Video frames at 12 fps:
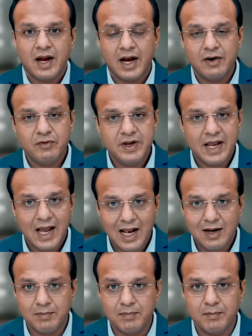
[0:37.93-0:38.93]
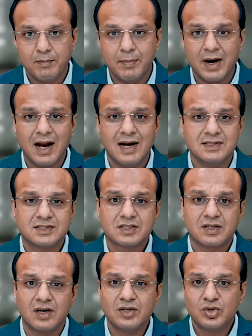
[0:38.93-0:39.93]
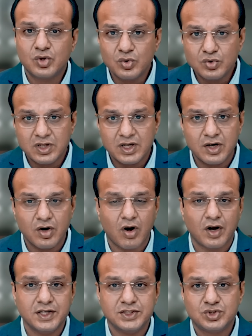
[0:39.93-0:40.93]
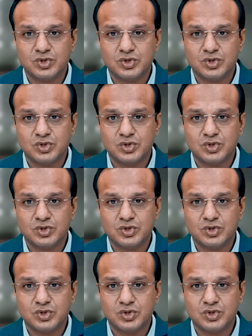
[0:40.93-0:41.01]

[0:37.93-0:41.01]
and we help brands cut through the noise